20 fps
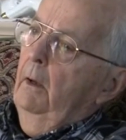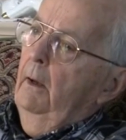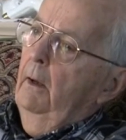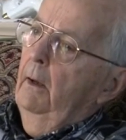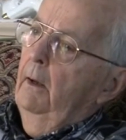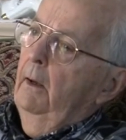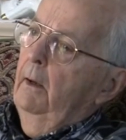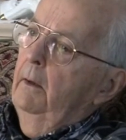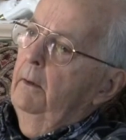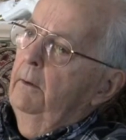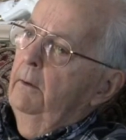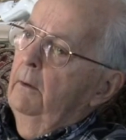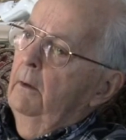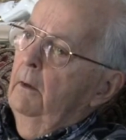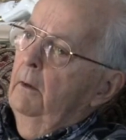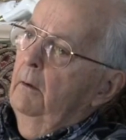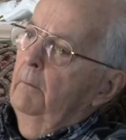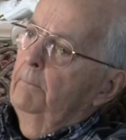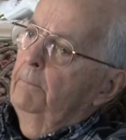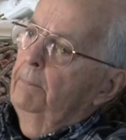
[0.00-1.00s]
And
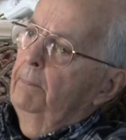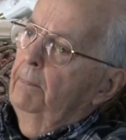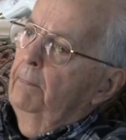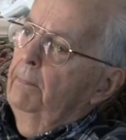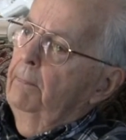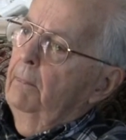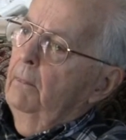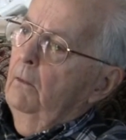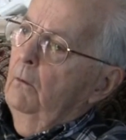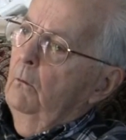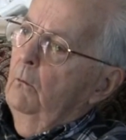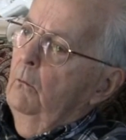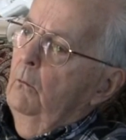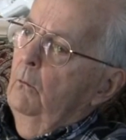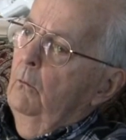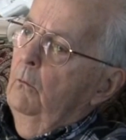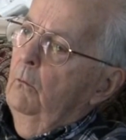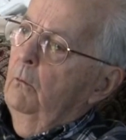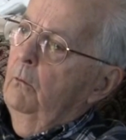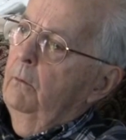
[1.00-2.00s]
um,
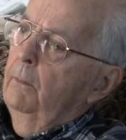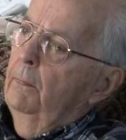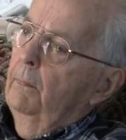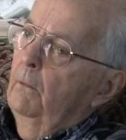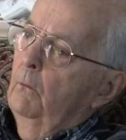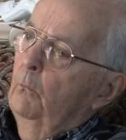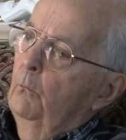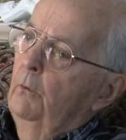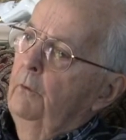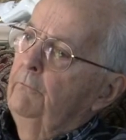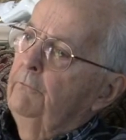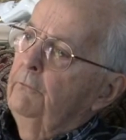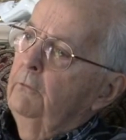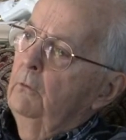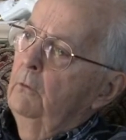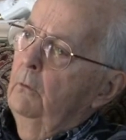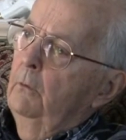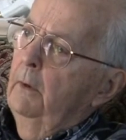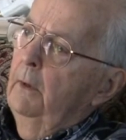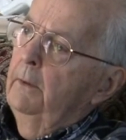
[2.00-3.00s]
we
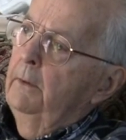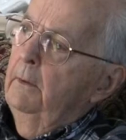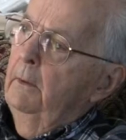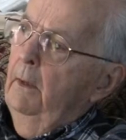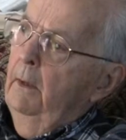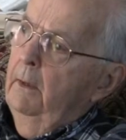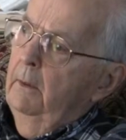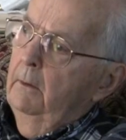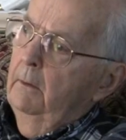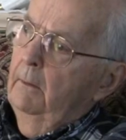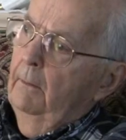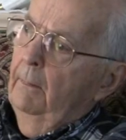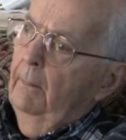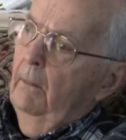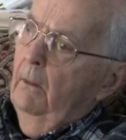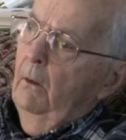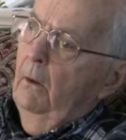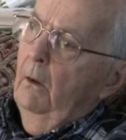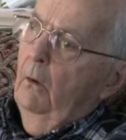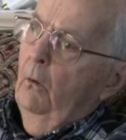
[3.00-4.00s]
flew at night
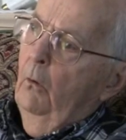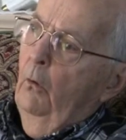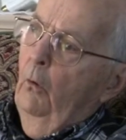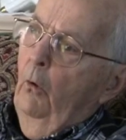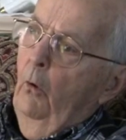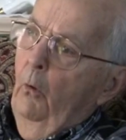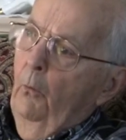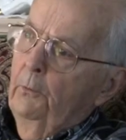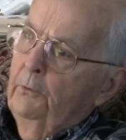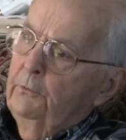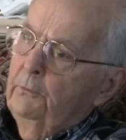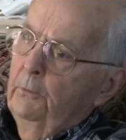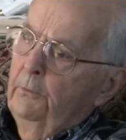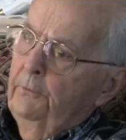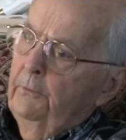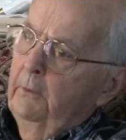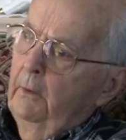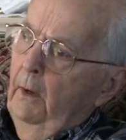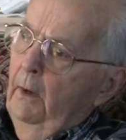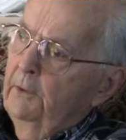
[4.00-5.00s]
always with
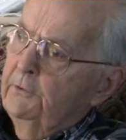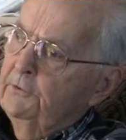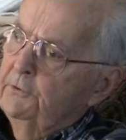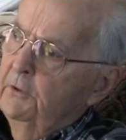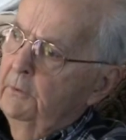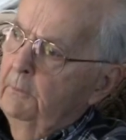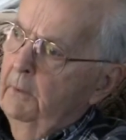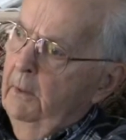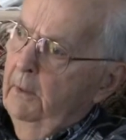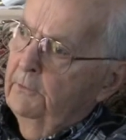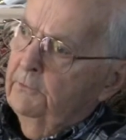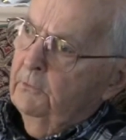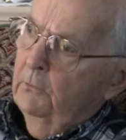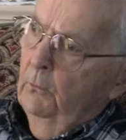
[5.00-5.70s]
the oxygen mask